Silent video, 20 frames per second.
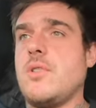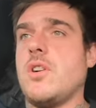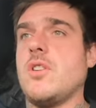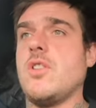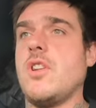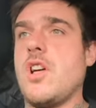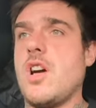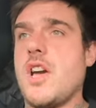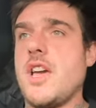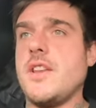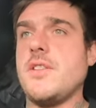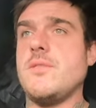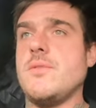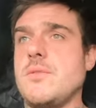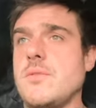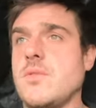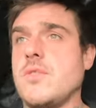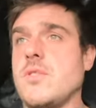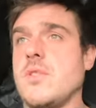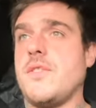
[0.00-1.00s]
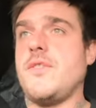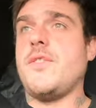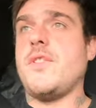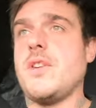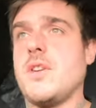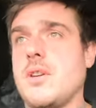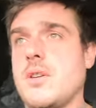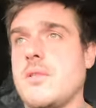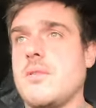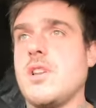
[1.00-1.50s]
online, or if
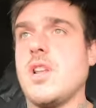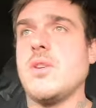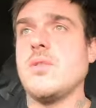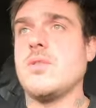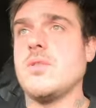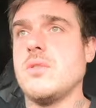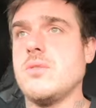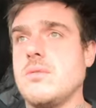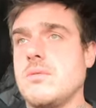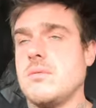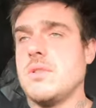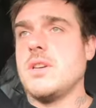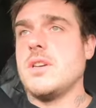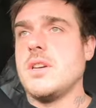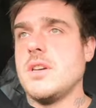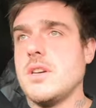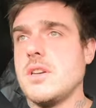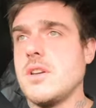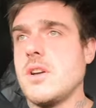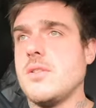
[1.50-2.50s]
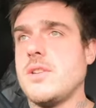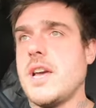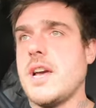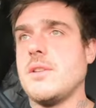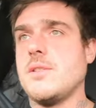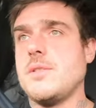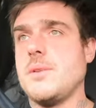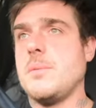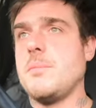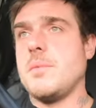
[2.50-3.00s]
you're local, go down
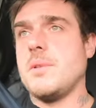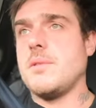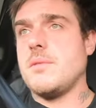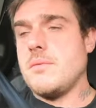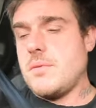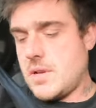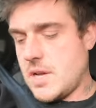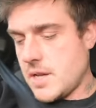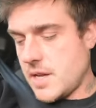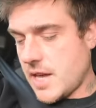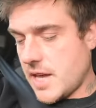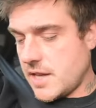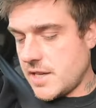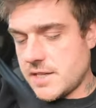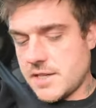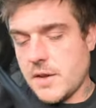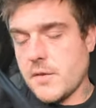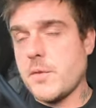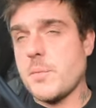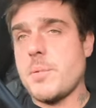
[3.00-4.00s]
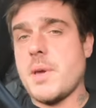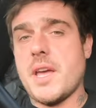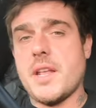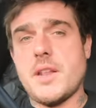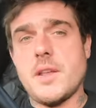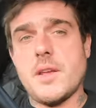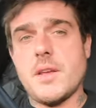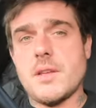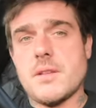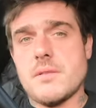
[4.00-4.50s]
to him and, and get yourself a pair
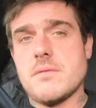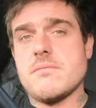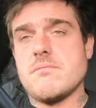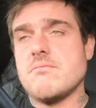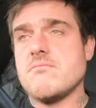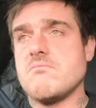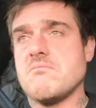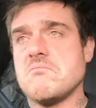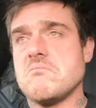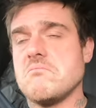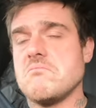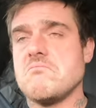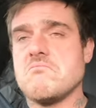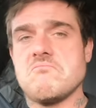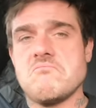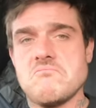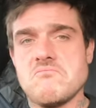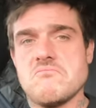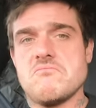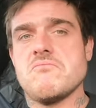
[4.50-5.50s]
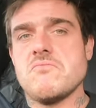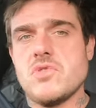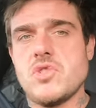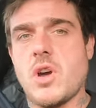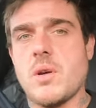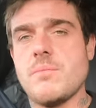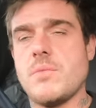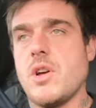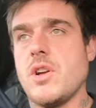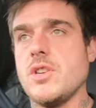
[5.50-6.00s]
There, uh,
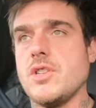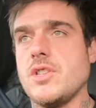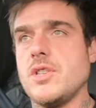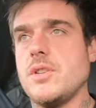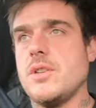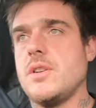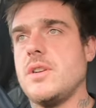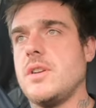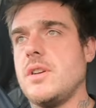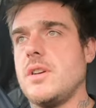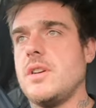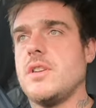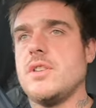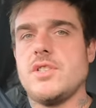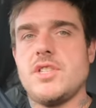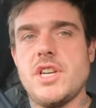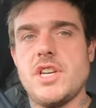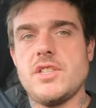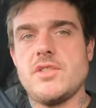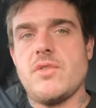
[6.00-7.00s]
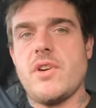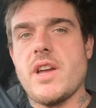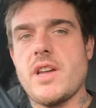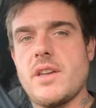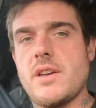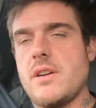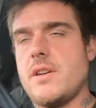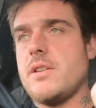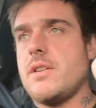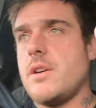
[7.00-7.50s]
top notch. Cheers, Greg.
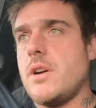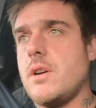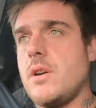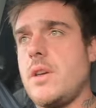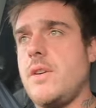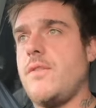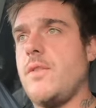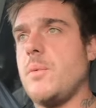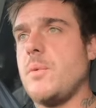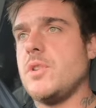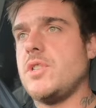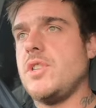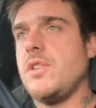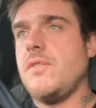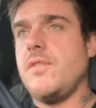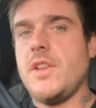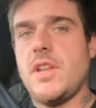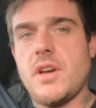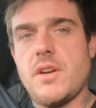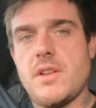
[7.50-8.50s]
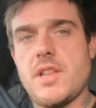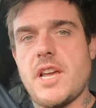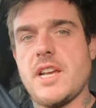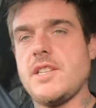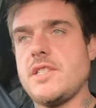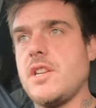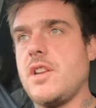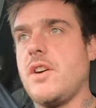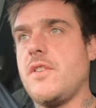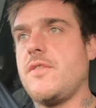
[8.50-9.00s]
Uh, if you're watching the video,
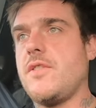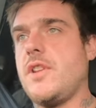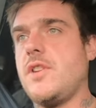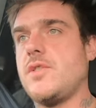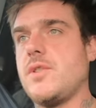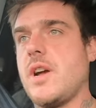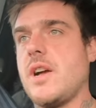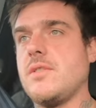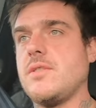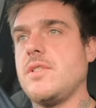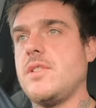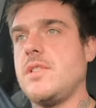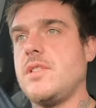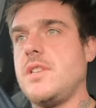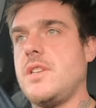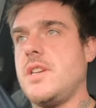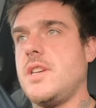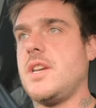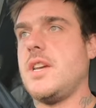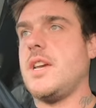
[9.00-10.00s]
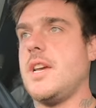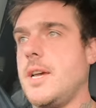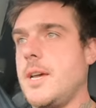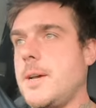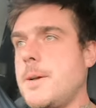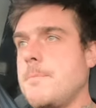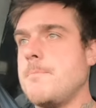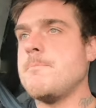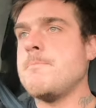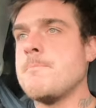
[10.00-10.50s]
thanks a lot for the trousers.
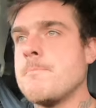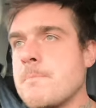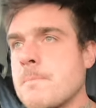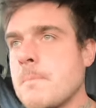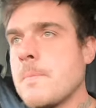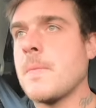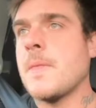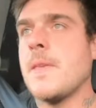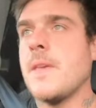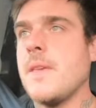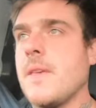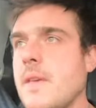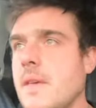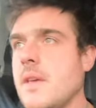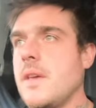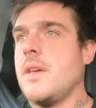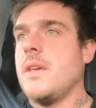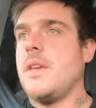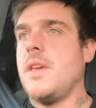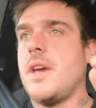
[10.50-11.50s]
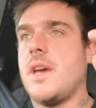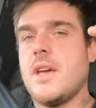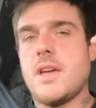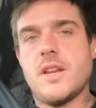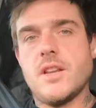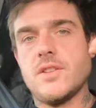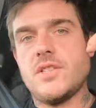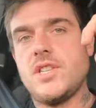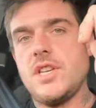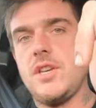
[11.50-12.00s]
Um, yeah, and
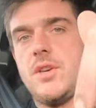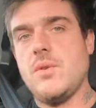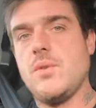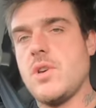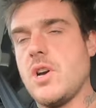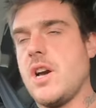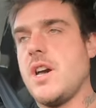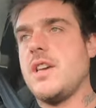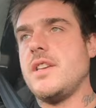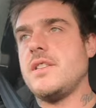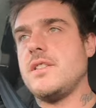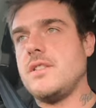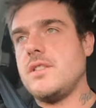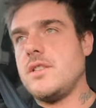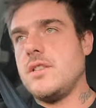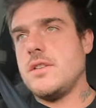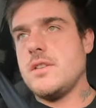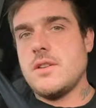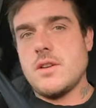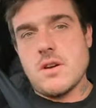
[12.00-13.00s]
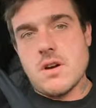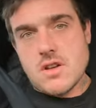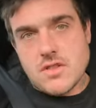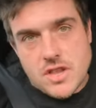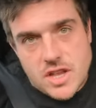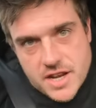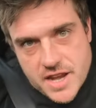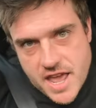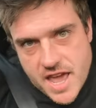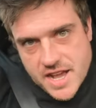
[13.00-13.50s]
I'll see you guys on
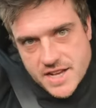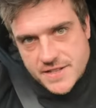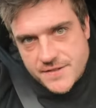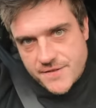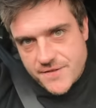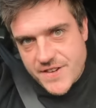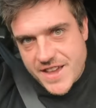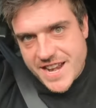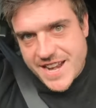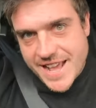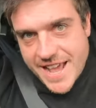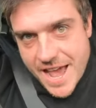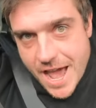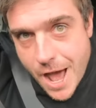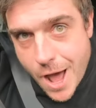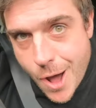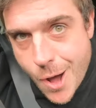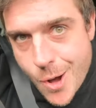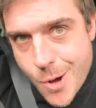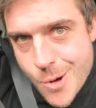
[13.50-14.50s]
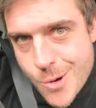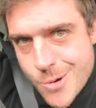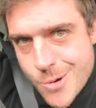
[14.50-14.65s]
the next video.